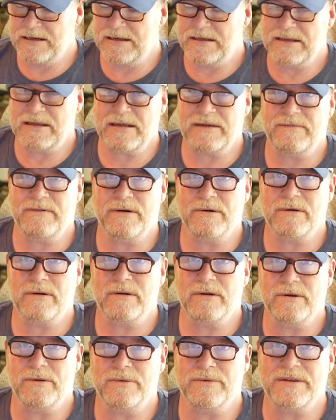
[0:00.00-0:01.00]
they have no
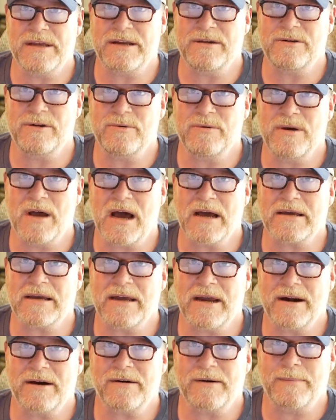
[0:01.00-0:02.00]
clue. They do not
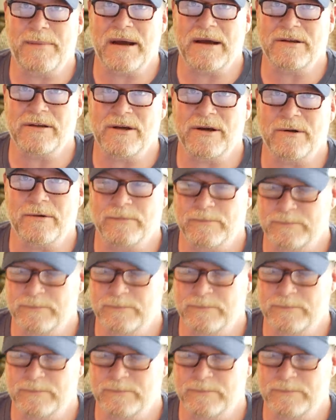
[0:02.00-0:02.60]
care about you.